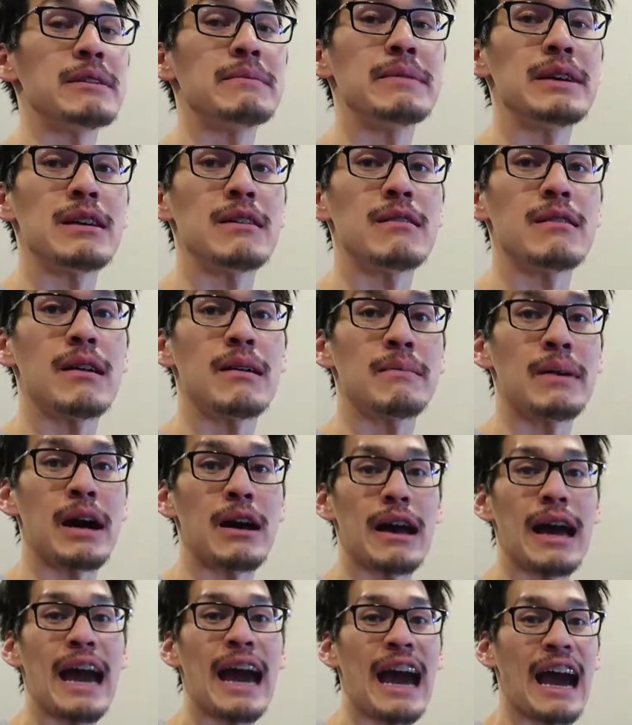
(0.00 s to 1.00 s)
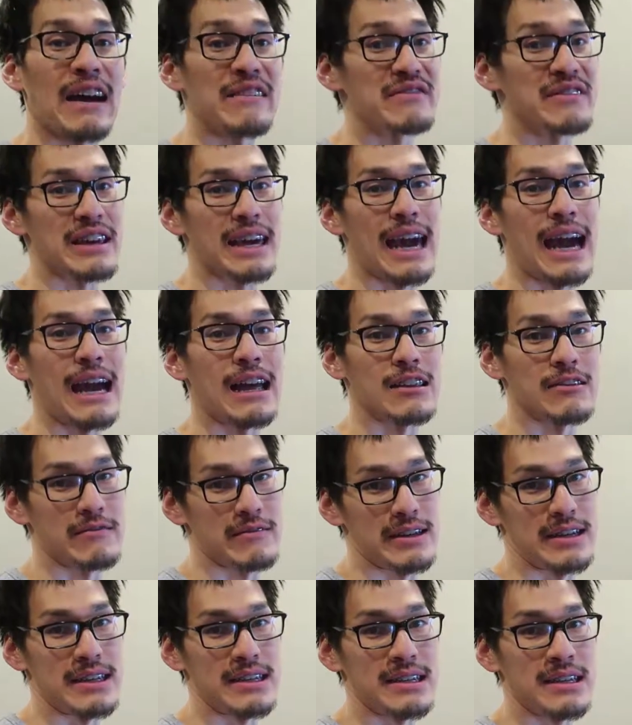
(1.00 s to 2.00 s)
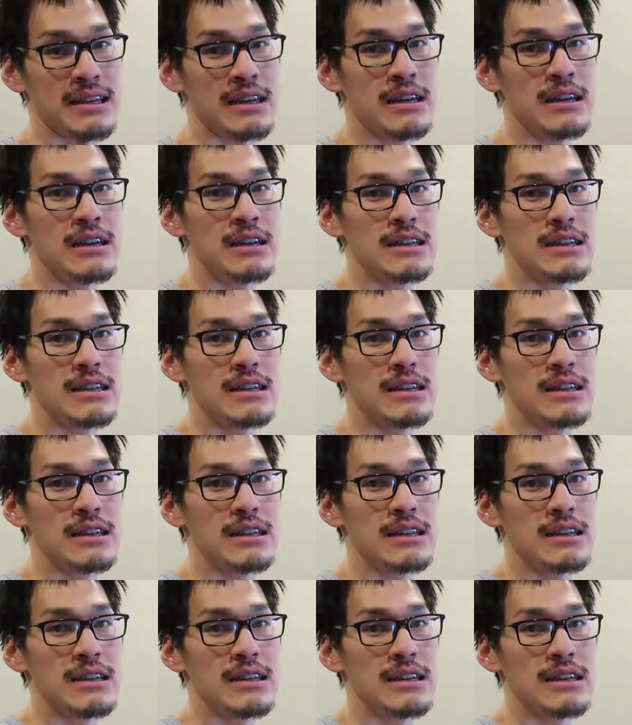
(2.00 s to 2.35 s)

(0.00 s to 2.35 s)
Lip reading: the meal about half the calories.